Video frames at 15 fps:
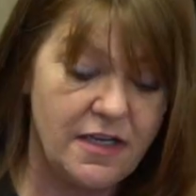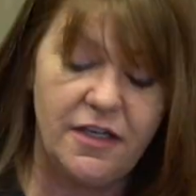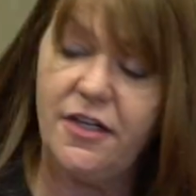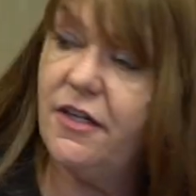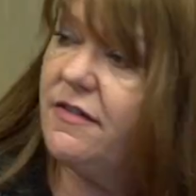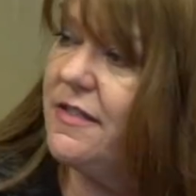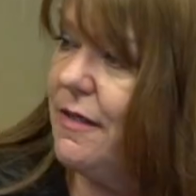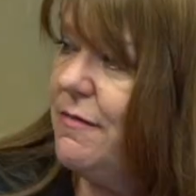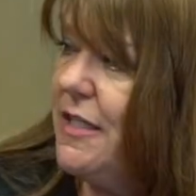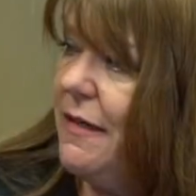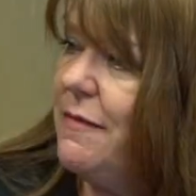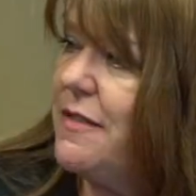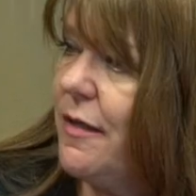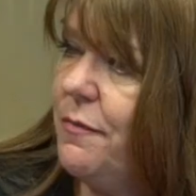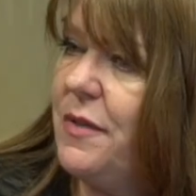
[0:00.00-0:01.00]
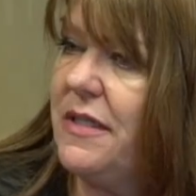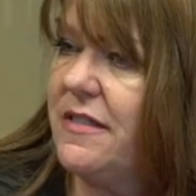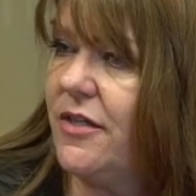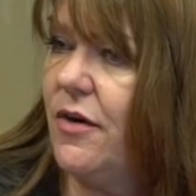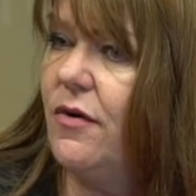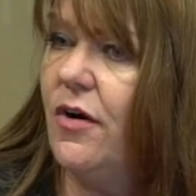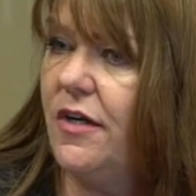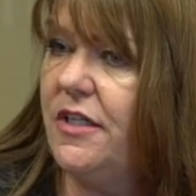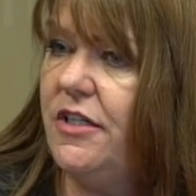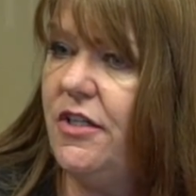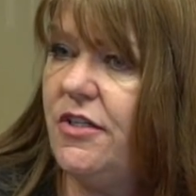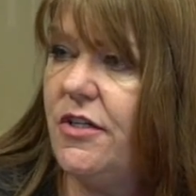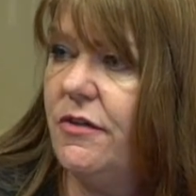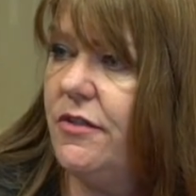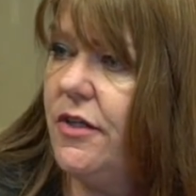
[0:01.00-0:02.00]
You know, sometimes something's going on and
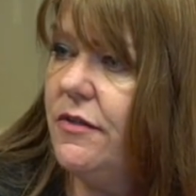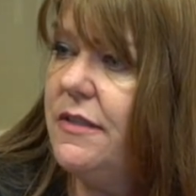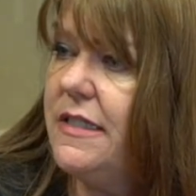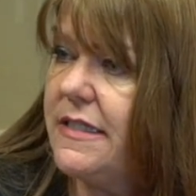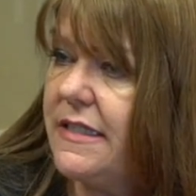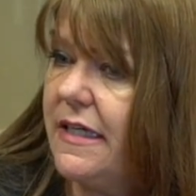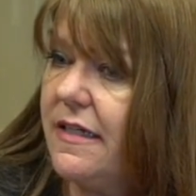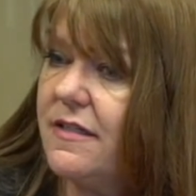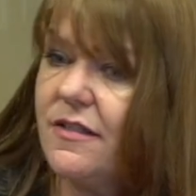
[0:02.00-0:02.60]
you don't notice it.